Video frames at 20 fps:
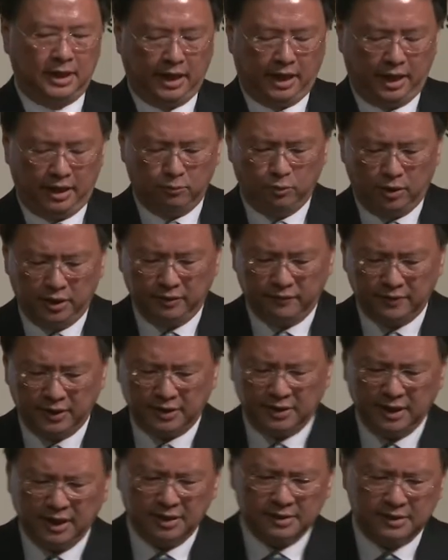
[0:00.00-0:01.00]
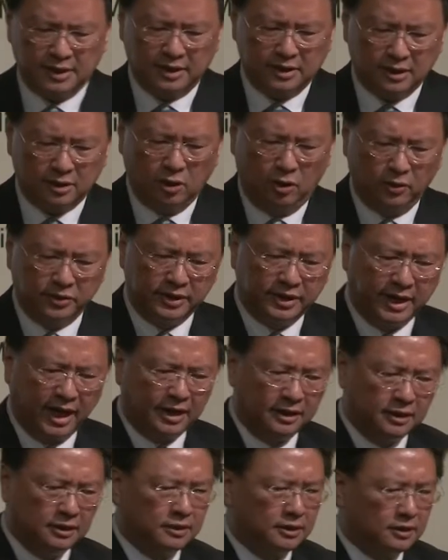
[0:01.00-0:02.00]
And one of the things is that the
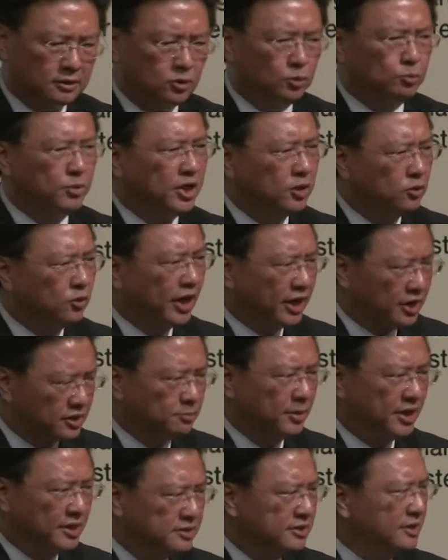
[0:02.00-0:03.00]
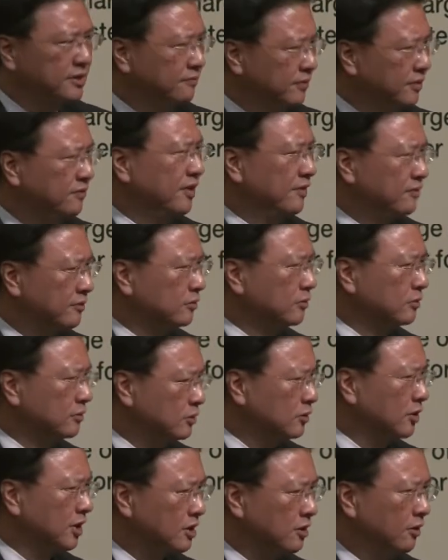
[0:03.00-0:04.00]
content could be quite expensive if you have to
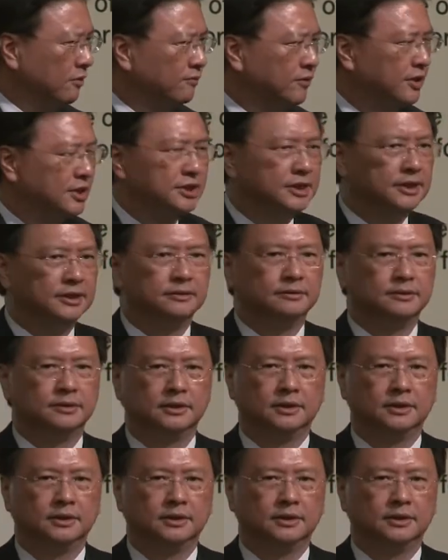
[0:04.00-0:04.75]
do a conversion.